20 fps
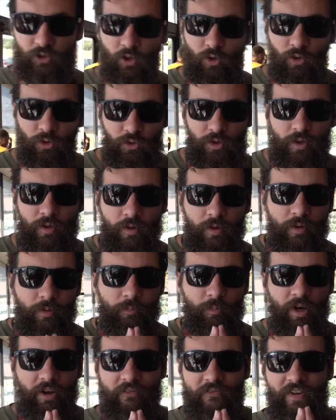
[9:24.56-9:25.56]
sold,
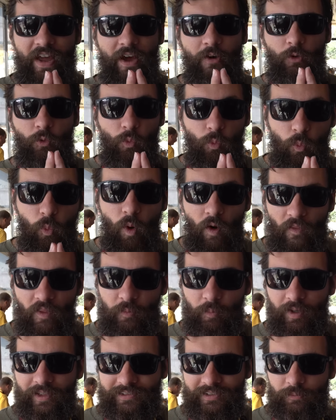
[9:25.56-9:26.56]
but I found one of the
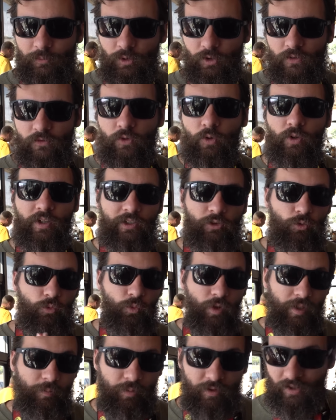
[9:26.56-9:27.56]
bikes I'm looking for. It's
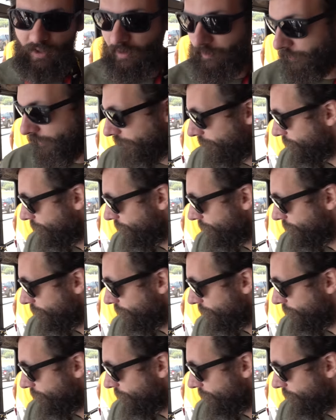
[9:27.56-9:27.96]
right behind me.